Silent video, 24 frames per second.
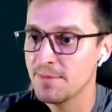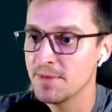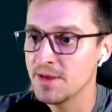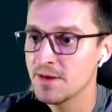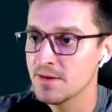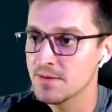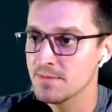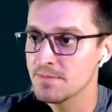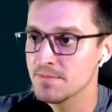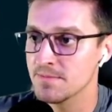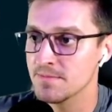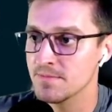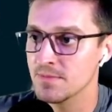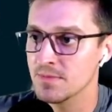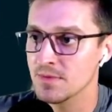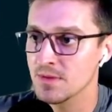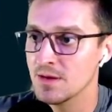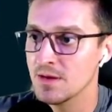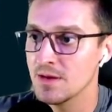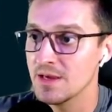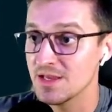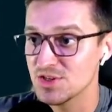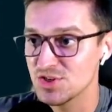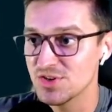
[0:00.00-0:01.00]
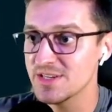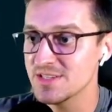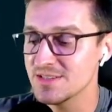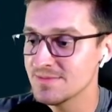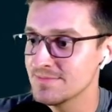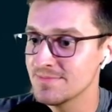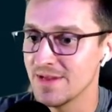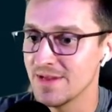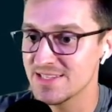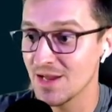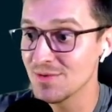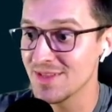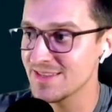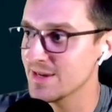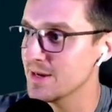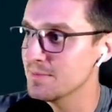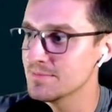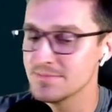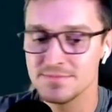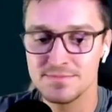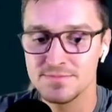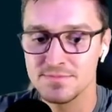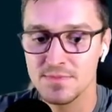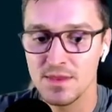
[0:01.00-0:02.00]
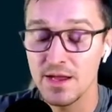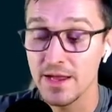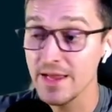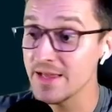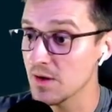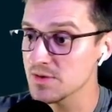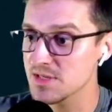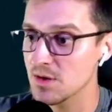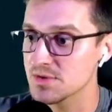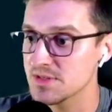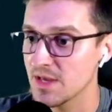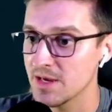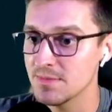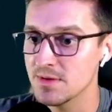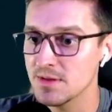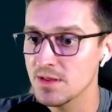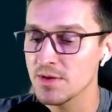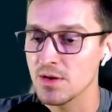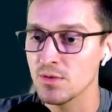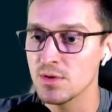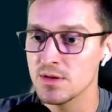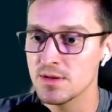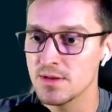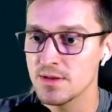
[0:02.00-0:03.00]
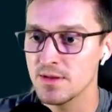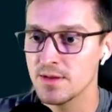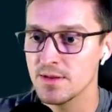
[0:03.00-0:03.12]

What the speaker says: Yeah, this one brought back bad flashbacks to my Heart Gold run,